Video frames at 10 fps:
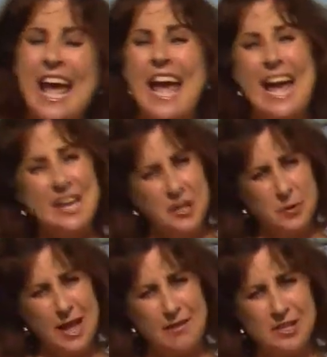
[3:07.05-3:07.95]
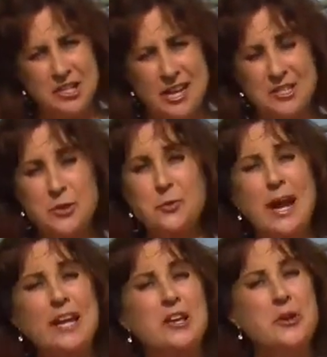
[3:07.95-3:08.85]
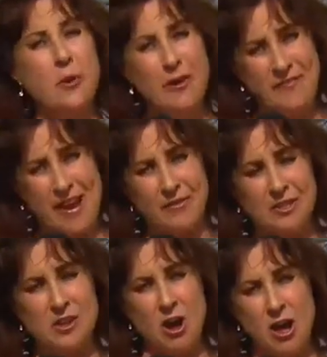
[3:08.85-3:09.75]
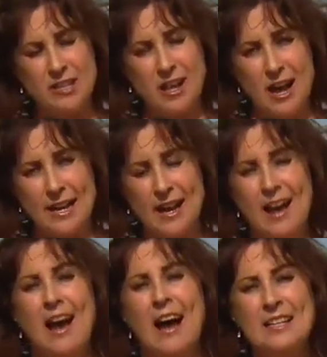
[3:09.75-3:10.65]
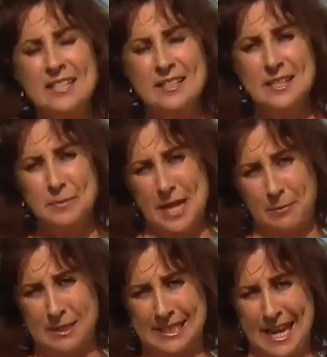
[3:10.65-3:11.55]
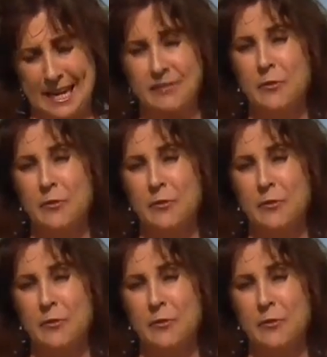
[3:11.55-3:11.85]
and you will have a chance to rank your favorites online until September 2nd.